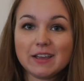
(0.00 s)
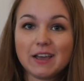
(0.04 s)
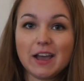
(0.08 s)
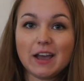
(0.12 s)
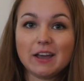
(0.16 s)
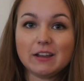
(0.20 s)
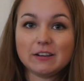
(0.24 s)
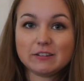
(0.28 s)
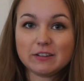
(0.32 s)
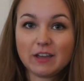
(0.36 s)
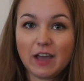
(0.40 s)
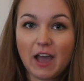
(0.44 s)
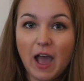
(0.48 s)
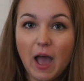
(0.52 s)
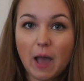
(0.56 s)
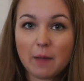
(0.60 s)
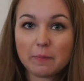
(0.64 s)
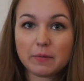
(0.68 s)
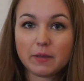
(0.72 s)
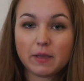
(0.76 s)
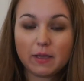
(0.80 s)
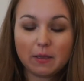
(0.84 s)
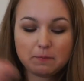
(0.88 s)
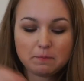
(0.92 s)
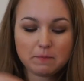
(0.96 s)
on
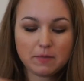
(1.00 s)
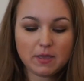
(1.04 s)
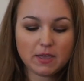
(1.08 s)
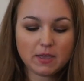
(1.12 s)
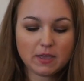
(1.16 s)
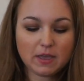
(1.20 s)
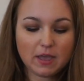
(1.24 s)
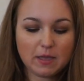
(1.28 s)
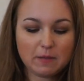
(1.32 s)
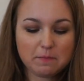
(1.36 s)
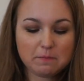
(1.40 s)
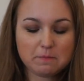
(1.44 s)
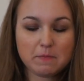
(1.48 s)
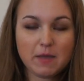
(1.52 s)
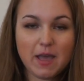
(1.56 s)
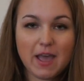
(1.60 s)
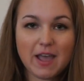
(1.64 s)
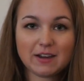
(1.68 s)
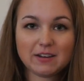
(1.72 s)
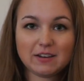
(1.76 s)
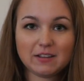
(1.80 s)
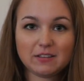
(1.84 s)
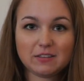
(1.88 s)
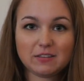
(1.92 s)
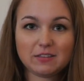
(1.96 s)
top and make a
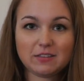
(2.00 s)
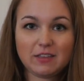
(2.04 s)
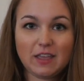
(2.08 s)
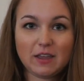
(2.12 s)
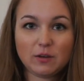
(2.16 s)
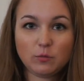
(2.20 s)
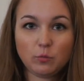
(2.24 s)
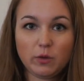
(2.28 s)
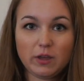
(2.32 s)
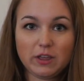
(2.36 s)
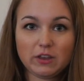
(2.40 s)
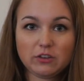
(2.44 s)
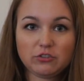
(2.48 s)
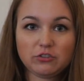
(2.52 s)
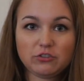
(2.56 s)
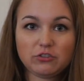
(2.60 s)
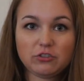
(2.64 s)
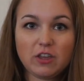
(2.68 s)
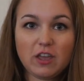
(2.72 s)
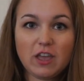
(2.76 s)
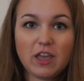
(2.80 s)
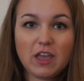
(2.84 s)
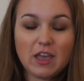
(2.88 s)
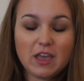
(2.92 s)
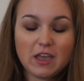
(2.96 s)
magnet
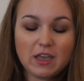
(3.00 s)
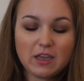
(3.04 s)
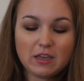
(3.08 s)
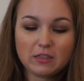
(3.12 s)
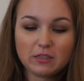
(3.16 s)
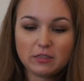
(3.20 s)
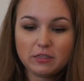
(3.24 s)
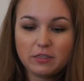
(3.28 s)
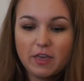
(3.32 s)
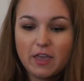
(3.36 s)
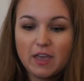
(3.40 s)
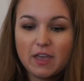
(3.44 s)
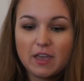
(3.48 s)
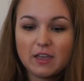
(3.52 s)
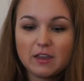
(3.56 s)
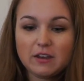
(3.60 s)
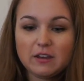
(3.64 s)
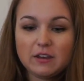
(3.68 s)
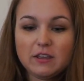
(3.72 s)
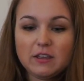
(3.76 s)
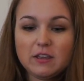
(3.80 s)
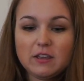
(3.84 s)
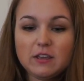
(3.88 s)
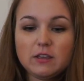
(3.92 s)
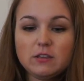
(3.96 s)
sandwich.
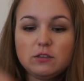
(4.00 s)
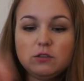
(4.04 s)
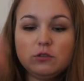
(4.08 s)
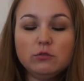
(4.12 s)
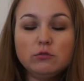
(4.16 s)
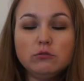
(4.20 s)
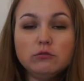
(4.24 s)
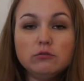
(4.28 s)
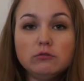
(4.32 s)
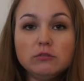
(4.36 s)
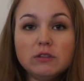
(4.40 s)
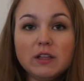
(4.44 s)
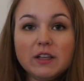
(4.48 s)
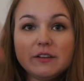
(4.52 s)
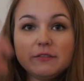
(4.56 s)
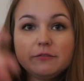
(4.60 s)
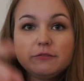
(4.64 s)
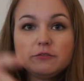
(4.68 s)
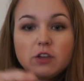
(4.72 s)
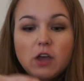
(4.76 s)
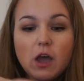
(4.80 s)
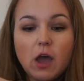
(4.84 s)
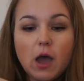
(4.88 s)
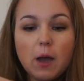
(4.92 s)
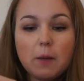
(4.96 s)
Then you
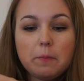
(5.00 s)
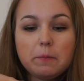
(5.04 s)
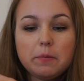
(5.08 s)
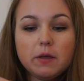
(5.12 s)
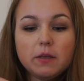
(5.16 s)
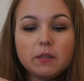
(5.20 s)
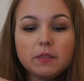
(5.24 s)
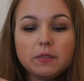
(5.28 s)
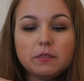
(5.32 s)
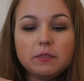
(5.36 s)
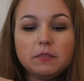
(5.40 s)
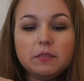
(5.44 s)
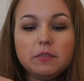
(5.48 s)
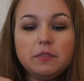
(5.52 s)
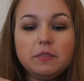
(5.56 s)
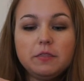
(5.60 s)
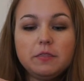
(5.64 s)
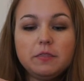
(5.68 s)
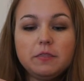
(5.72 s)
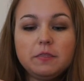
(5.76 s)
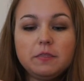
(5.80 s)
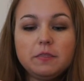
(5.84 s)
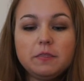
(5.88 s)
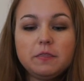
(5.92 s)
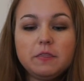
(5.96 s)
lift up
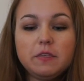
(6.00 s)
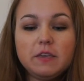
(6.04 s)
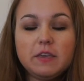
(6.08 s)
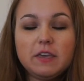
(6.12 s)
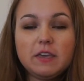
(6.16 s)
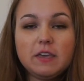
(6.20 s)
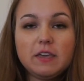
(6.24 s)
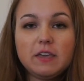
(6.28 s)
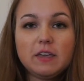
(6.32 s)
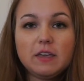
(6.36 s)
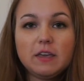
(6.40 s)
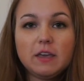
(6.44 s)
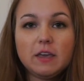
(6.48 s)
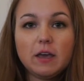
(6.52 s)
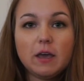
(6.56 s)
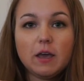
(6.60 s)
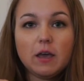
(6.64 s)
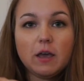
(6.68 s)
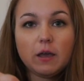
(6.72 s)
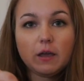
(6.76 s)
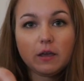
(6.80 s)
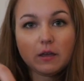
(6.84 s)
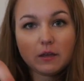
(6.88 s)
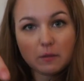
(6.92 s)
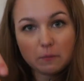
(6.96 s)
the
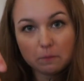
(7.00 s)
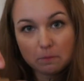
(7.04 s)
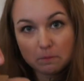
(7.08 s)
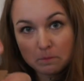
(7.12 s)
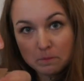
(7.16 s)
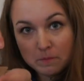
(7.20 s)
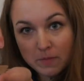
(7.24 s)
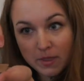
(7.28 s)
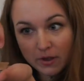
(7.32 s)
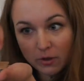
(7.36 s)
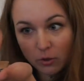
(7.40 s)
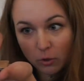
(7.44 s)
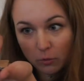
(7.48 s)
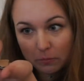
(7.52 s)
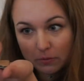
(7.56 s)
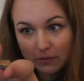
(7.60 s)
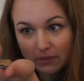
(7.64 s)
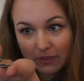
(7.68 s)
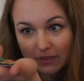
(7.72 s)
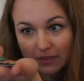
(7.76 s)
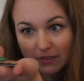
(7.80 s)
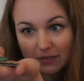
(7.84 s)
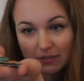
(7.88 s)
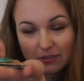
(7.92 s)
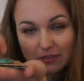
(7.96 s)
middle
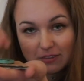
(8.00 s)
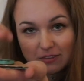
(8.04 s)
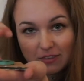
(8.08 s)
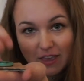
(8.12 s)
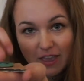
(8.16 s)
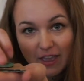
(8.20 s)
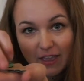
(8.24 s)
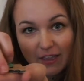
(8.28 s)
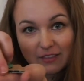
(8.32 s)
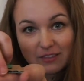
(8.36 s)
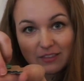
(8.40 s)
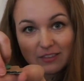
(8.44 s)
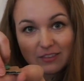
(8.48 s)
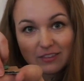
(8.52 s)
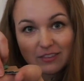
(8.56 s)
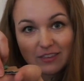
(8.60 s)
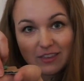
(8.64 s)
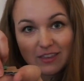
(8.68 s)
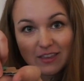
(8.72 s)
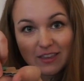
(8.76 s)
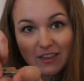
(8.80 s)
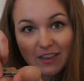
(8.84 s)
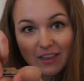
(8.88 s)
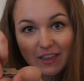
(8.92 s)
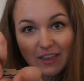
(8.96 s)
piece and
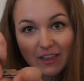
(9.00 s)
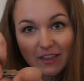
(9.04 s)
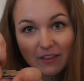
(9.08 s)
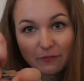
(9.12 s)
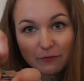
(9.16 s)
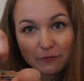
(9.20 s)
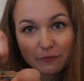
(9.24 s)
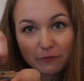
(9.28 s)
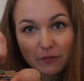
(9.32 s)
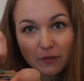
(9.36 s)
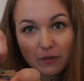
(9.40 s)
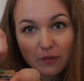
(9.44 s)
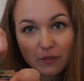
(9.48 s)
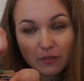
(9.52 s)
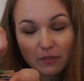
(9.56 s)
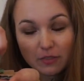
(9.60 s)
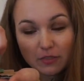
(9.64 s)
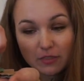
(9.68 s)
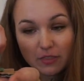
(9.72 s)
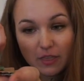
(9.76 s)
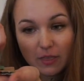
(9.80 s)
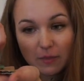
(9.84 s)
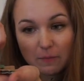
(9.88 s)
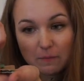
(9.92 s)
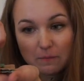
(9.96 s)
see if
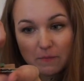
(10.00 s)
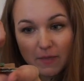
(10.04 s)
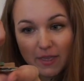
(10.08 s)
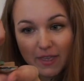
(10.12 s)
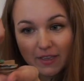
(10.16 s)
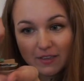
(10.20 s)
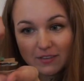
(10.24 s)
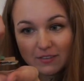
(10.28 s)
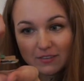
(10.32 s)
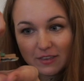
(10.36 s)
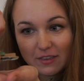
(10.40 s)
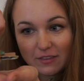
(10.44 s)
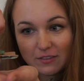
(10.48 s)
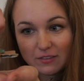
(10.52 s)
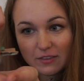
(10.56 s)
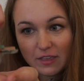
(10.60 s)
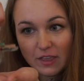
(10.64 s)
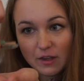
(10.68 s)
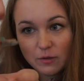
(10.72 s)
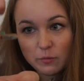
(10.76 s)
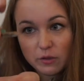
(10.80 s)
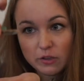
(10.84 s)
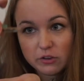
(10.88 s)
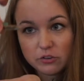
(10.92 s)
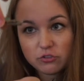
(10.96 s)
it makes a
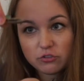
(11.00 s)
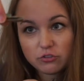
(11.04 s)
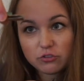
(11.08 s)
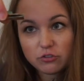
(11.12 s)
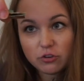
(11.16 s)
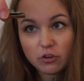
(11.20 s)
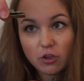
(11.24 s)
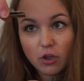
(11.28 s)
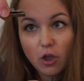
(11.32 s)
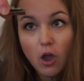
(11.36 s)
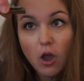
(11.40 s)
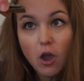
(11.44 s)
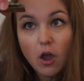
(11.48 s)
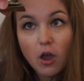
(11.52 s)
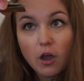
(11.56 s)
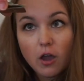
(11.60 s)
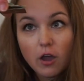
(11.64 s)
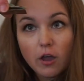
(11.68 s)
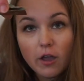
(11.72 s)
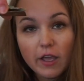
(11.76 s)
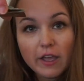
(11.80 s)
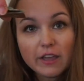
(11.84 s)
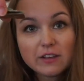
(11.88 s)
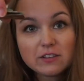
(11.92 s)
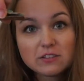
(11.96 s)
sandwich.
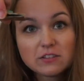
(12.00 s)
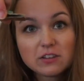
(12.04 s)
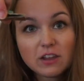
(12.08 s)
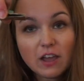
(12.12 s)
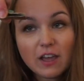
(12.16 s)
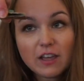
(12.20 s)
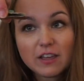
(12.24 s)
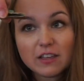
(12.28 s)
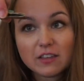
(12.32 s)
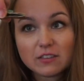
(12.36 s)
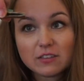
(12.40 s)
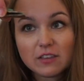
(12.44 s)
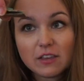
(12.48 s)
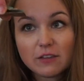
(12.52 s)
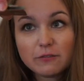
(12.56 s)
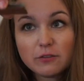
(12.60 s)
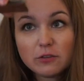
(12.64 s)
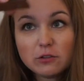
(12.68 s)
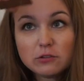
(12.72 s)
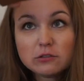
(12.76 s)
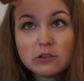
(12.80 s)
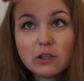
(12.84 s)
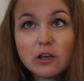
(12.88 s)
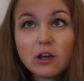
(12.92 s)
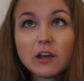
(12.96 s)
It does. If
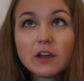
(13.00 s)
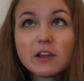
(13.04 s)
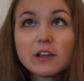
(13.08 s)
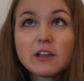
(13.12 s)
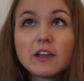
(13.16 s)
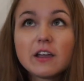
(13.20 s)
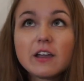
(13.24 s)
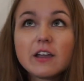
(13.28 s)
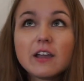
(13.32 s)
you look,